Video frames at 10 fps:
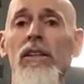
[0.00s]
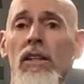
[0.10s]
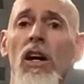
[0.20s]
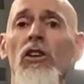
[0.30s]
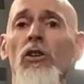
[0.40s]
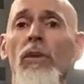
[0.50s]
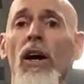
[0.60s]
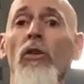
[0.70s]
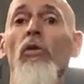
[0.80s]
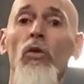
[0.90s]
to talk to you
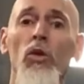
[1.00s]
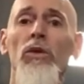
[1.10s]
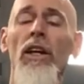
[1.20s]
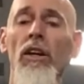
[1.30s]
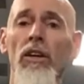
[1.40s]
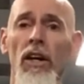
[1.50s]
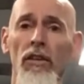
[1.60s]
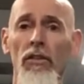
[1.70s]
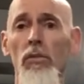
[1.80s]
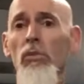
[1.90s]
about rotator
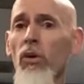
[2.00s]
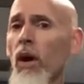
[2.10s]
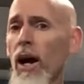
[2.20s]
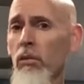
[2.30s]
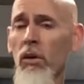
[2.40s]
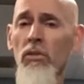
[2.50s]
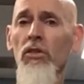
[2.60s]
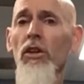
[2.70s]
cuff problems.